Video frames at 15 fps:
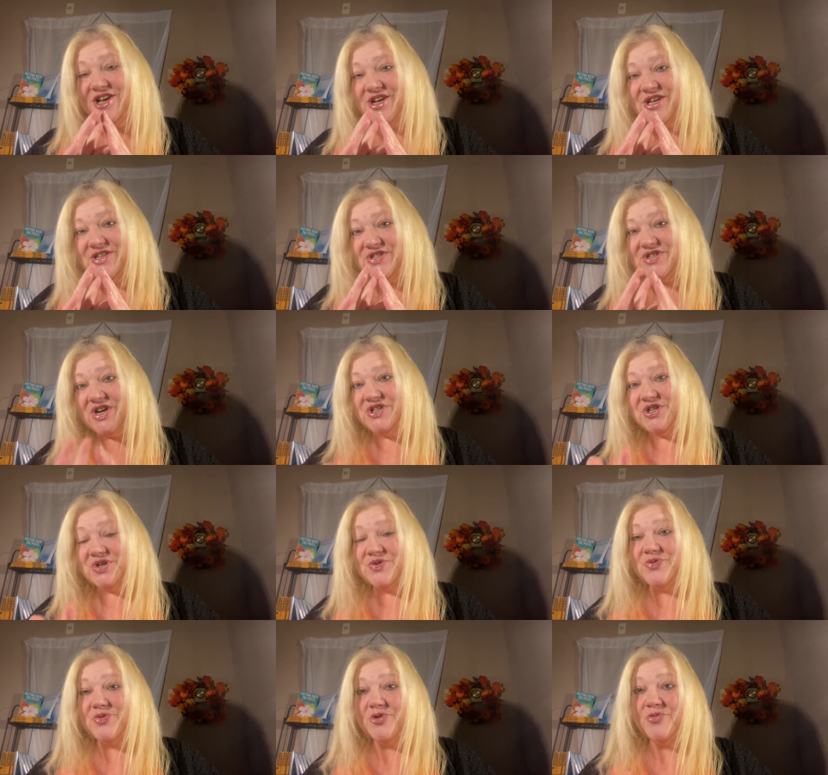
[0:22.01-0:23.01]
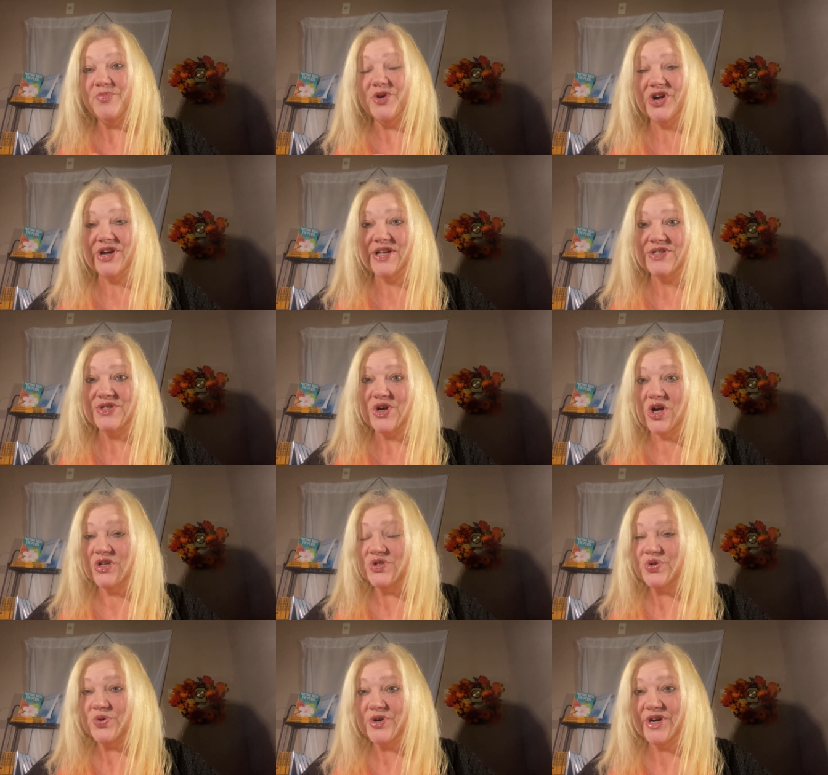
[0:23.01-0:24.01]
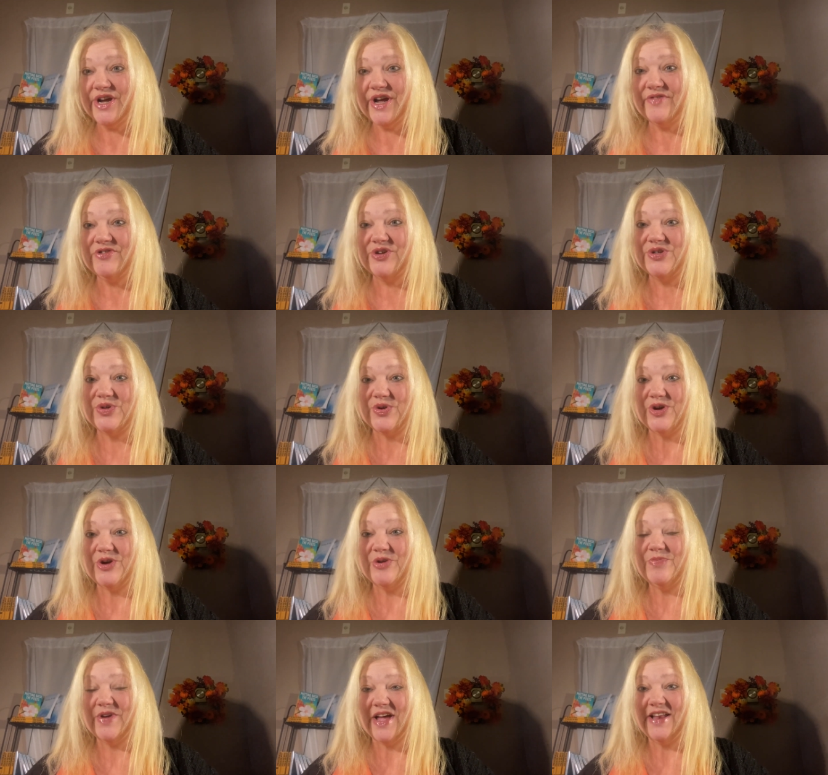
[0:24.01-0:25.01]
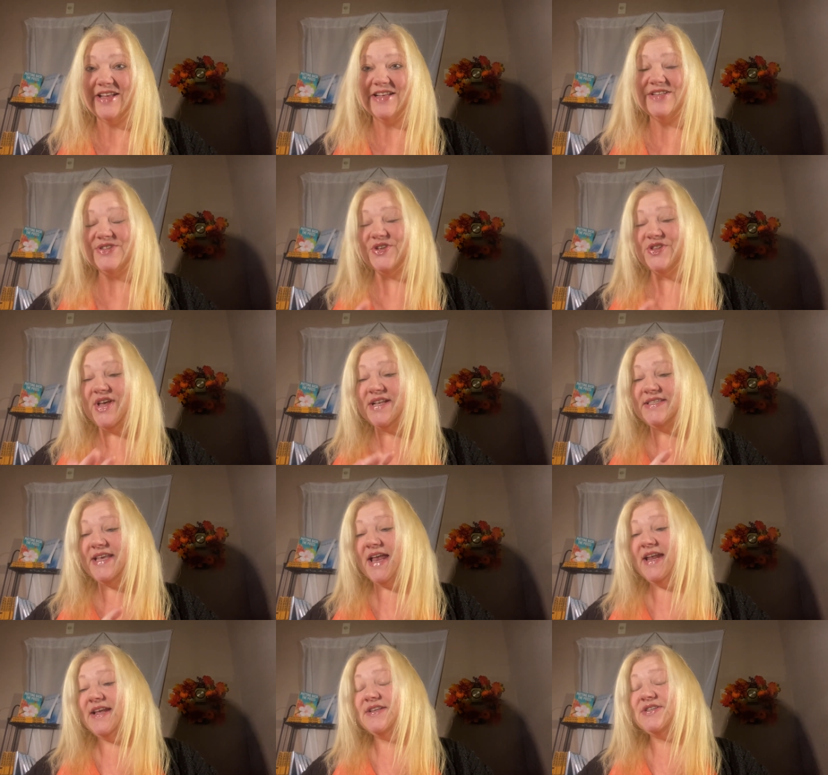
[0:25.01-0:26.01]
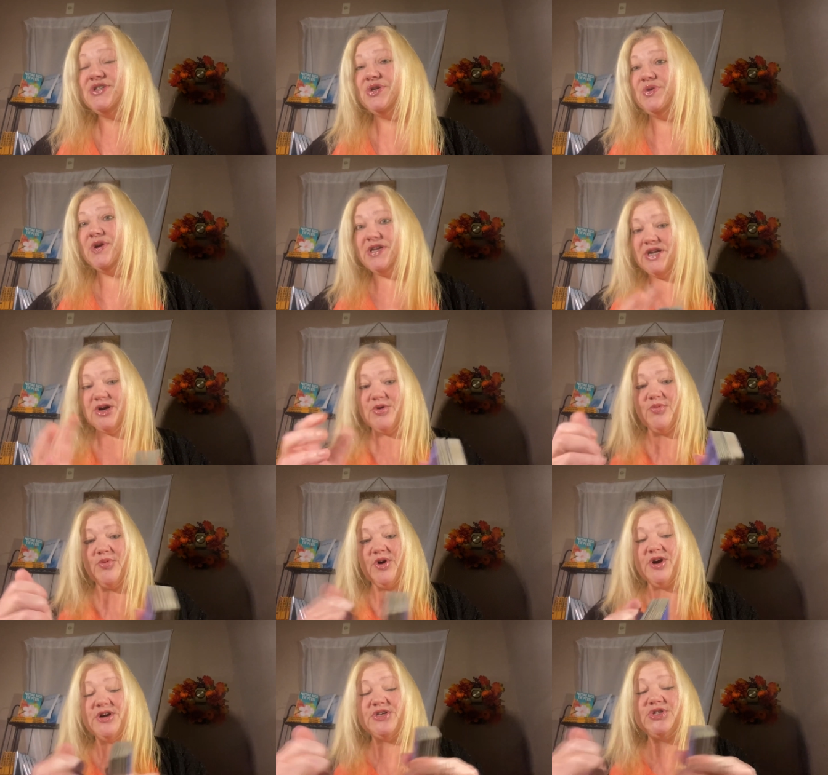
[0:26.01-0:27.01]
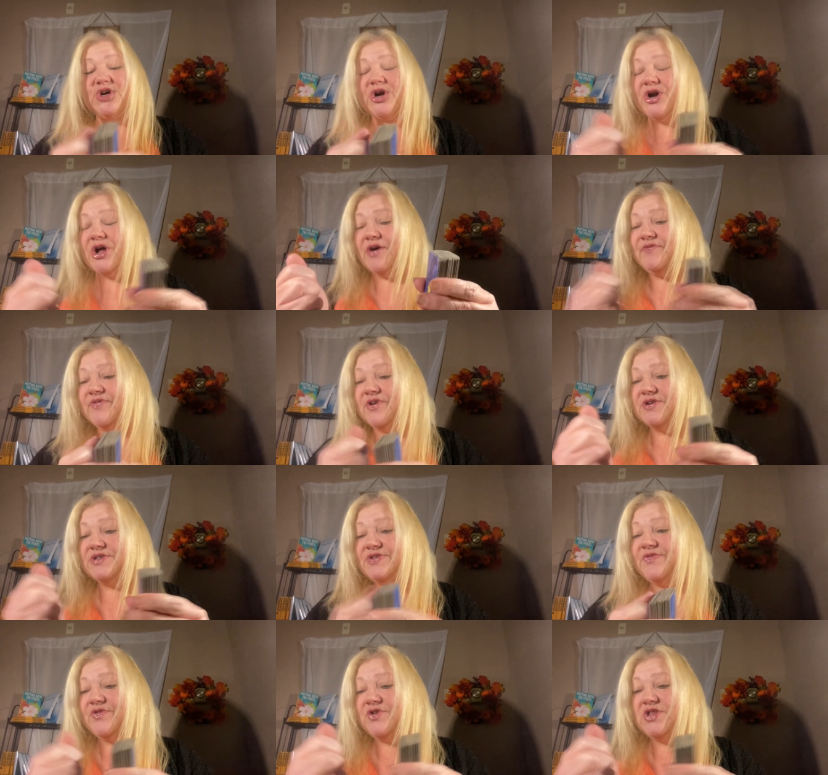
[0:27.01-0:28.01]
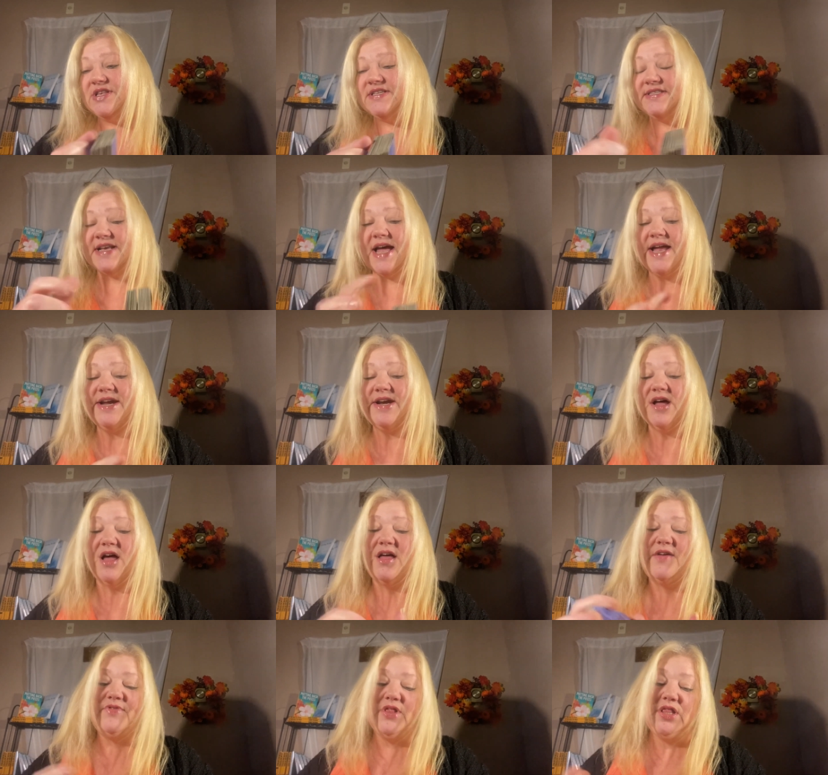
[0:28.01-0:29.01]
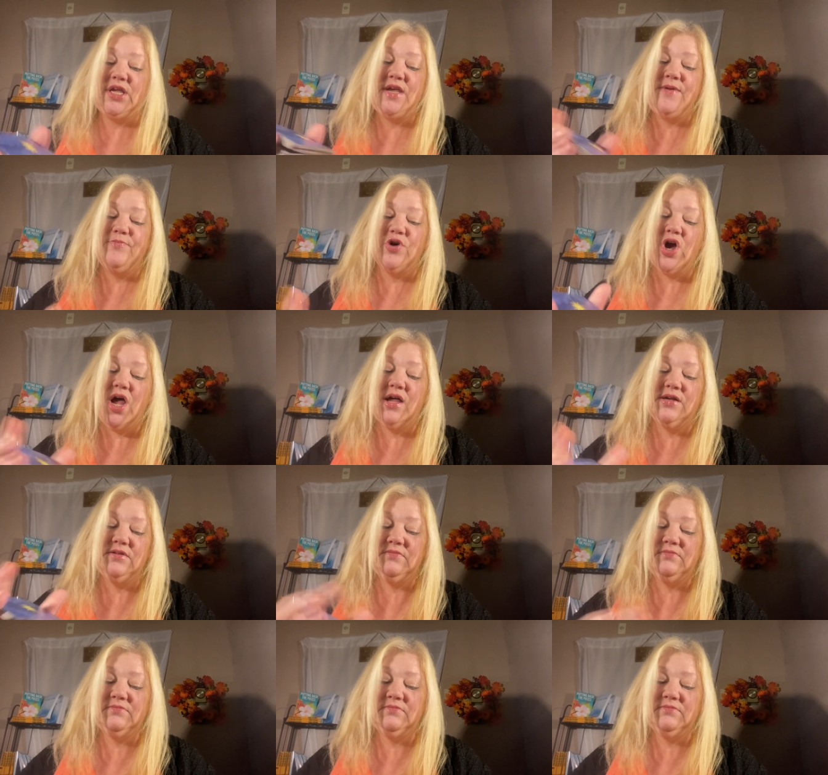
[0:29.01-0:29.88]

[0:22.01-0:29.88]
Such a cool book. It's all story after story about it. So let's get into it here. We're going to start off first for the sign of Libra.